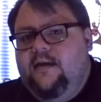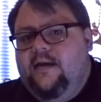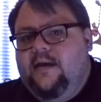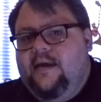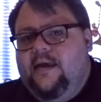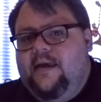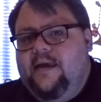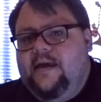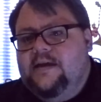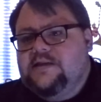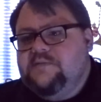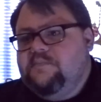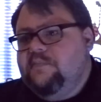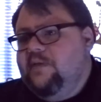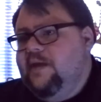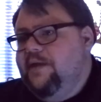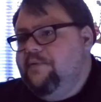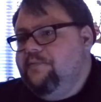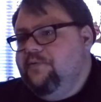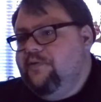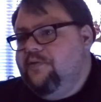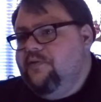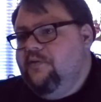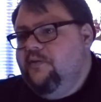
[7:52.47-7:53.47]
He has played
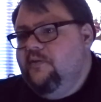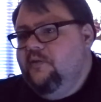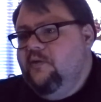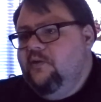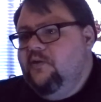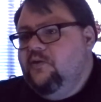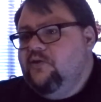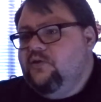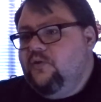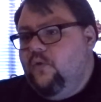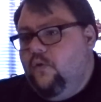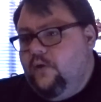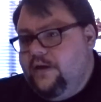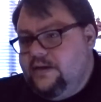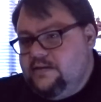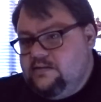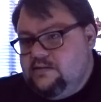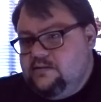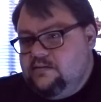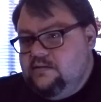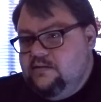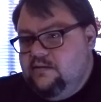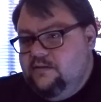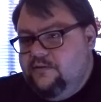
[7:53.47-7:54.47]
with
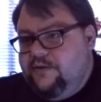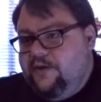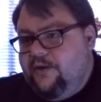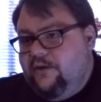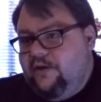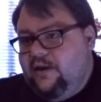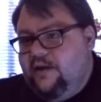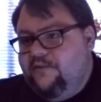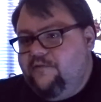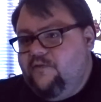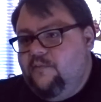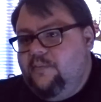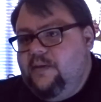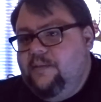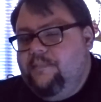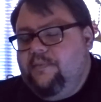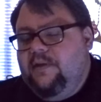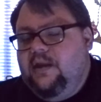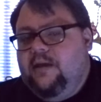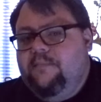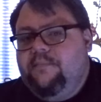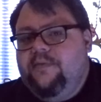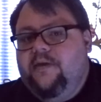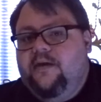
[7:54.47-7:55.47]
toys that are left for people
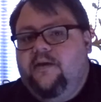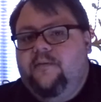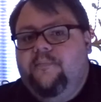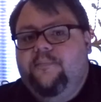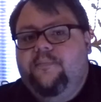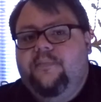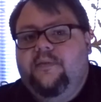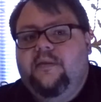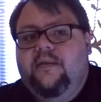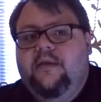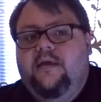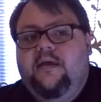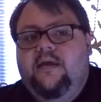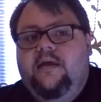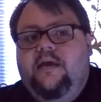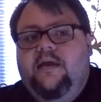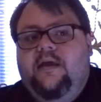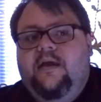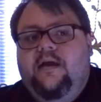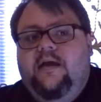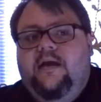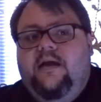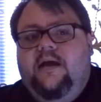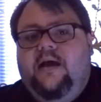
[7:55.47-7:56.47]
up there.
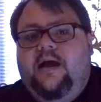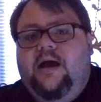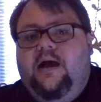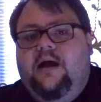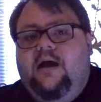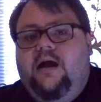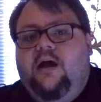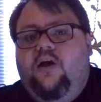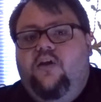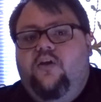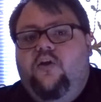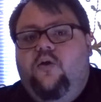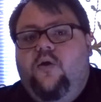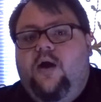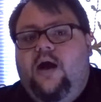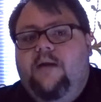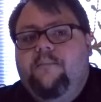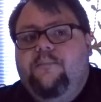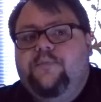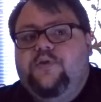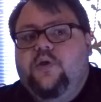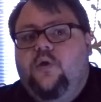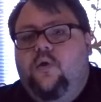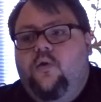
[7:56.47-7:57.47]
Although I'm
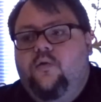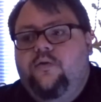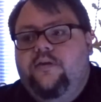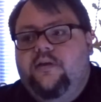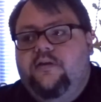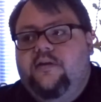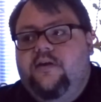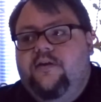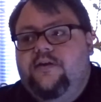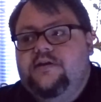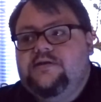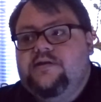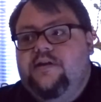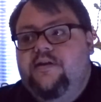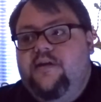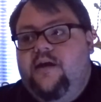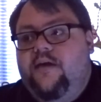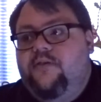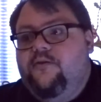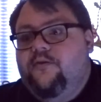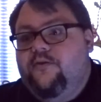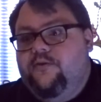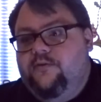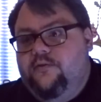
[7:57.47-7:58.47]
told that there is
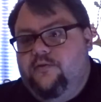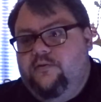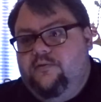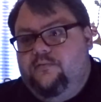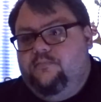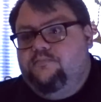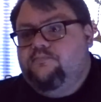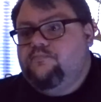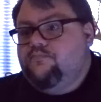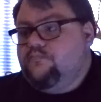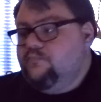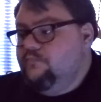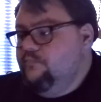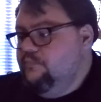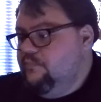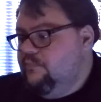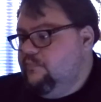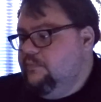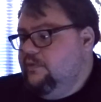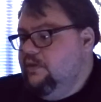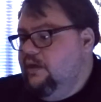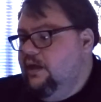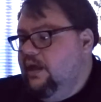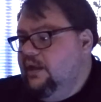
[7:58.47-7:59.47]
another
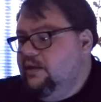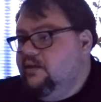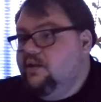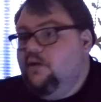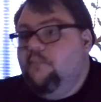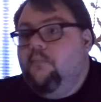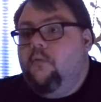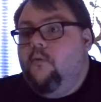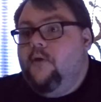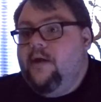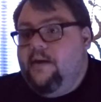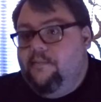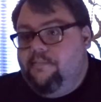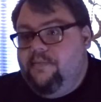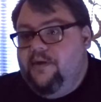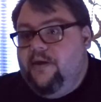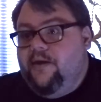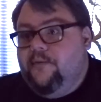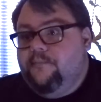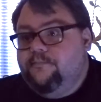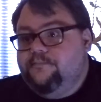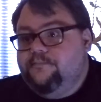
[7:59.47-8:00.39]
little boy up there.